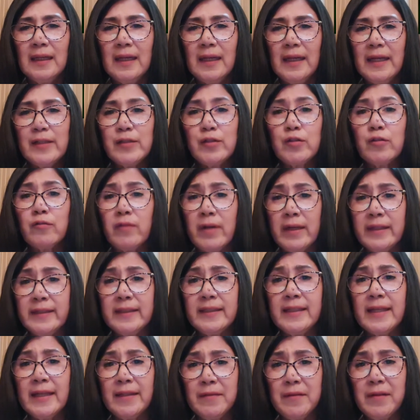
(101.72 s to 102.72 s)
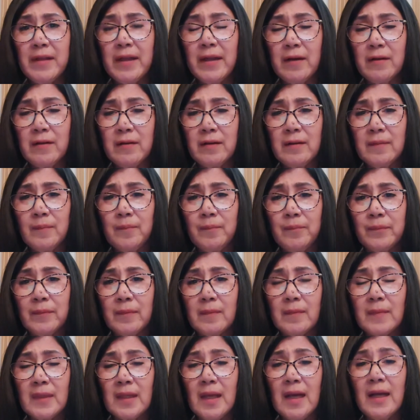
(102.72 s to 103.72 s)
And you're right again there.
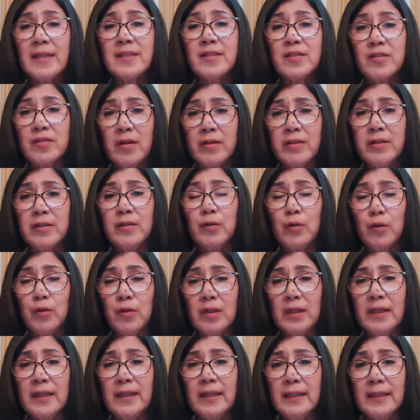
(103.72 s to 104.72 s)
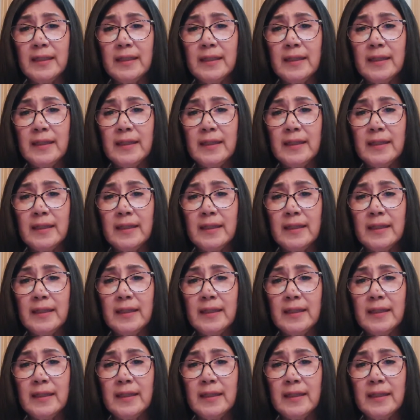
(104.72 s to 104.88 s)
I started early.